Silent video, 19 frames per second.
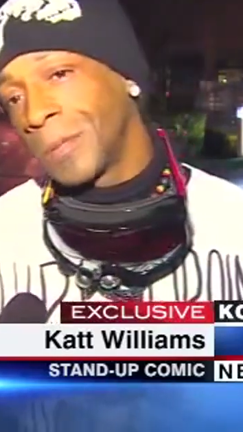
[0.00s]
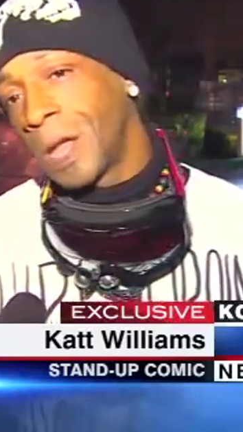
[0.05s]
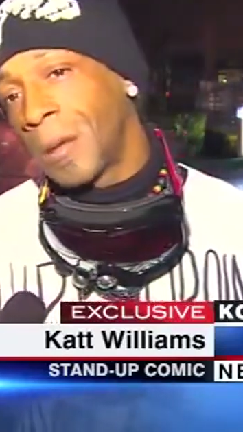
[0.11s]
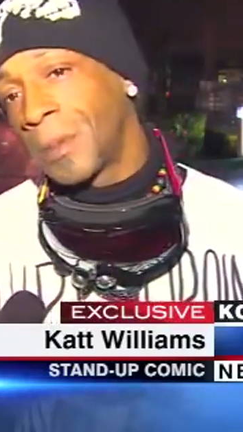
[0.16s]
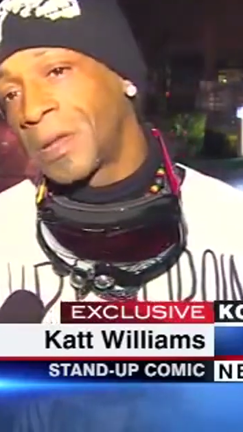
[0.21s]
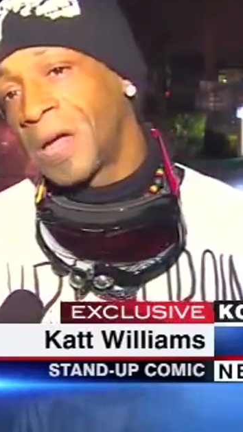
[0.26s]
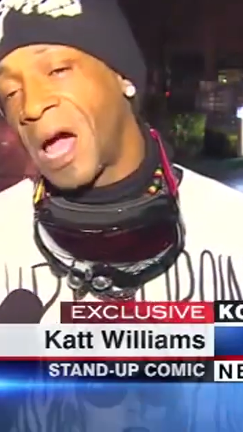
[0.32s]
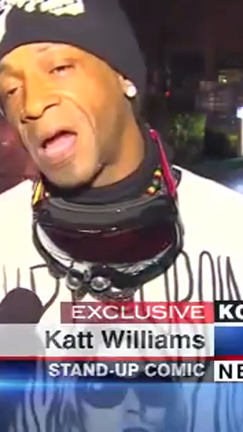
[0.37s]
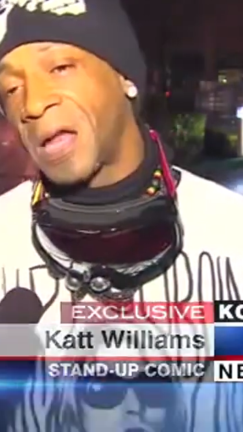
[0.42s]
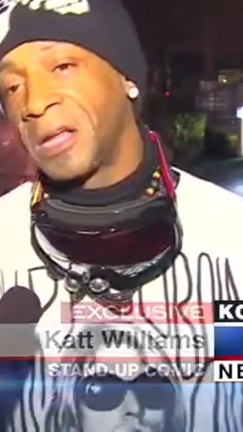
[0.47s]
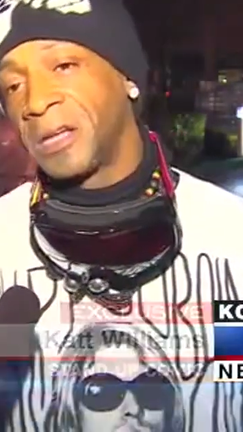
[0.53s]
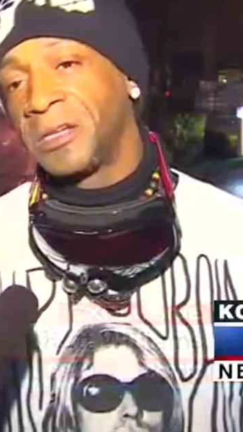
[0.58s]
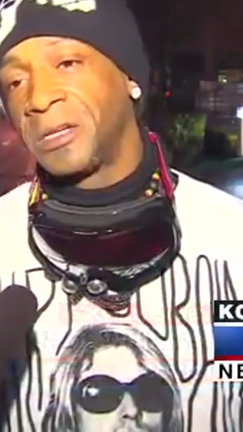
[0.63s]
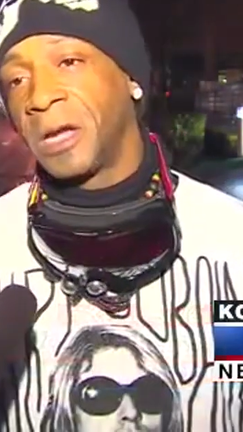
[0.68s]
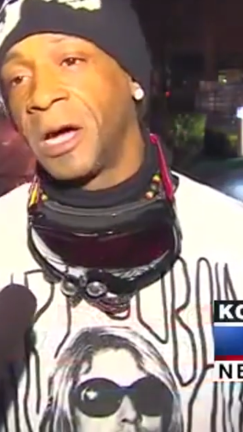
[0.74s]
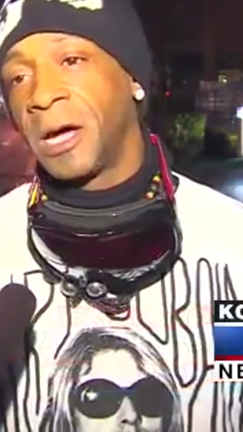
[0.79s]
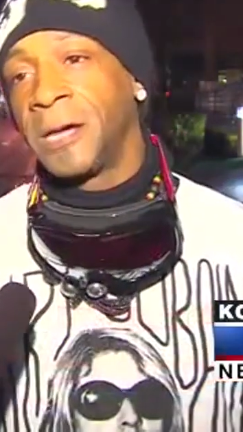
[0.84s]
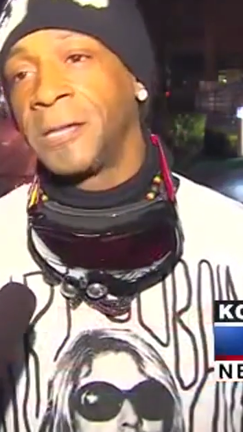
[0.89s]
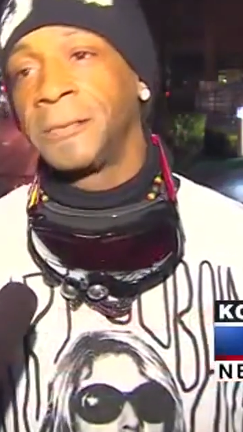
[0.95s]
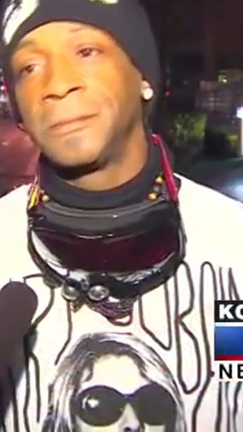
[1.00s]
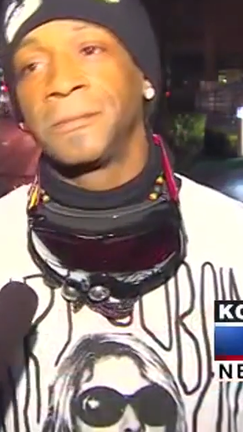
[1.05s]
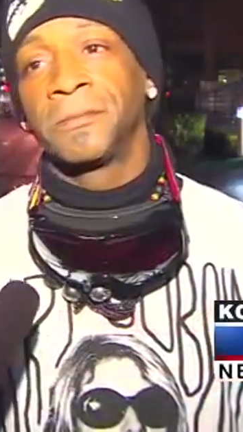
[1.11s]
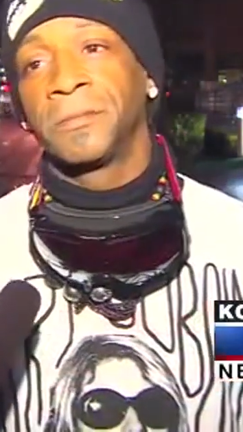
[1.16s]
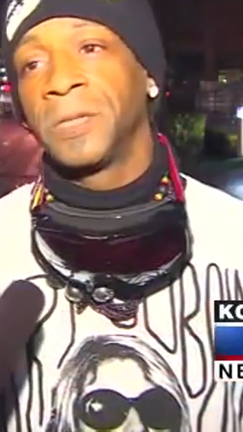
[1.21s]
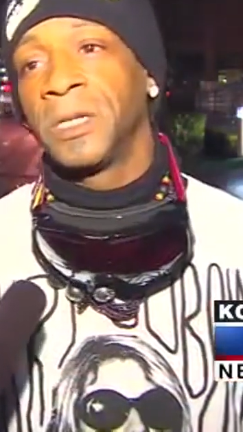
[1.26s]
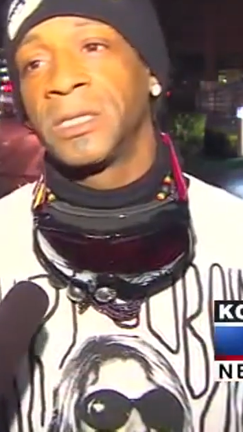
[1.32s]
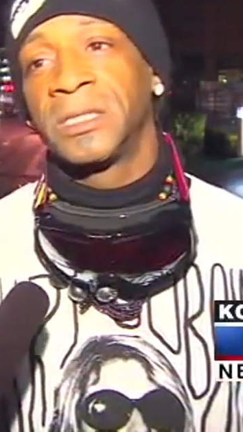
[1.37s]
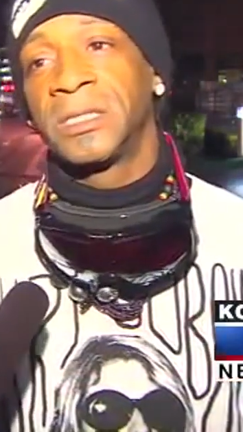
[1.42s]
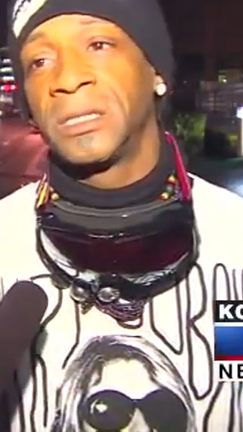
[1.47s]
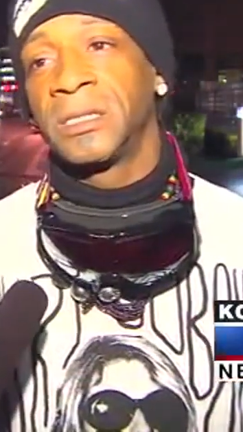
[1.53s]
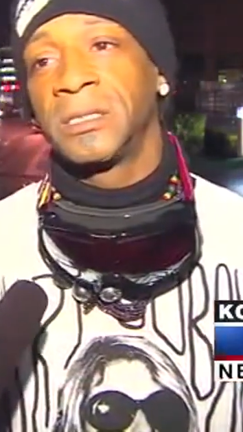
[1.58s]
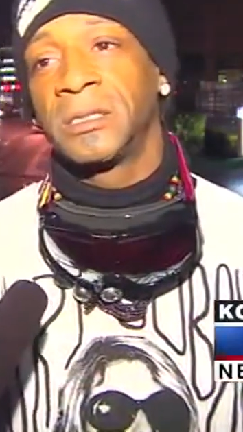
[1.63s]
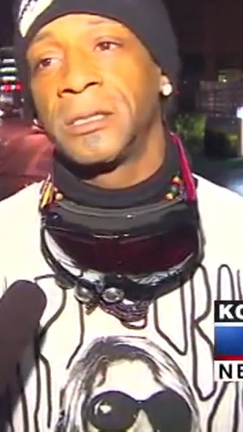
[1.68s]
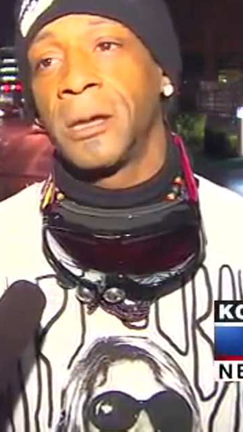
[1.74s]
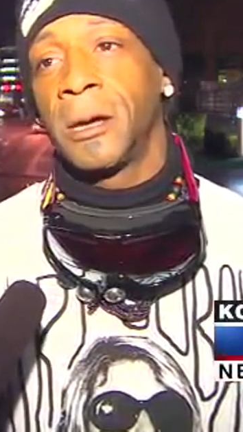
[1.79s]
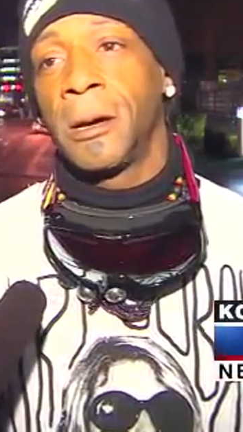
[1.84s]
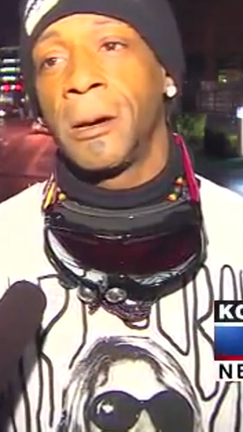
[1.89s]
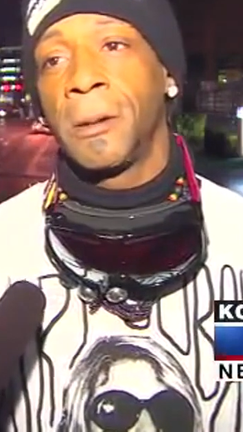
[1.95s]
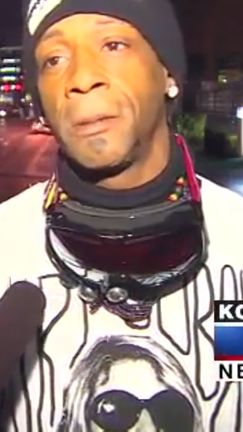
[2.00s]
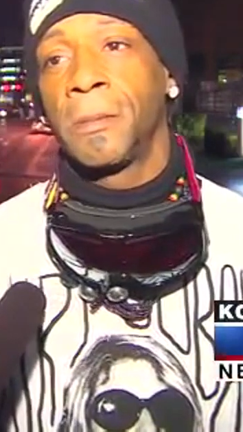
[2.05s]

I'm kind of done. This is... Um,